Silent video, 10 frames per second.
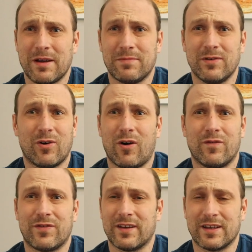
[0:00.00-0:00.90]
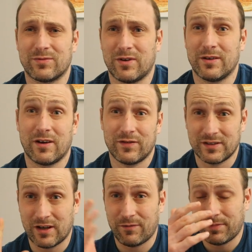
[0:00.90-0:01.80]
might be an off thing as well. I got
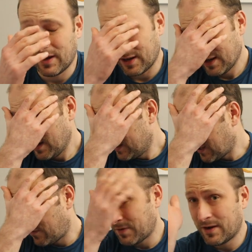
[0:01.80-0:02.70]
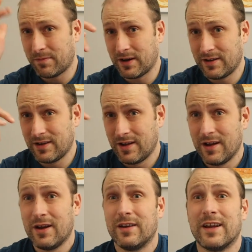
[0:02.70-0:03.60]
stuff planned, but
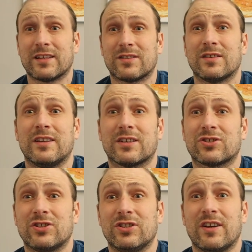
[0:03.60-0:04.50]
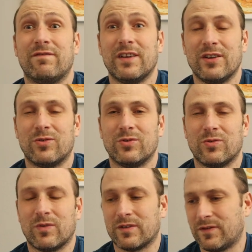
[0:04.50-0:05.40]
next cheat day video,
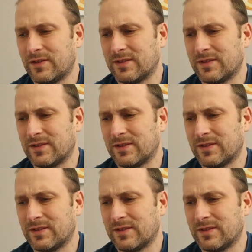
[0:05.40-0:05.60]
you will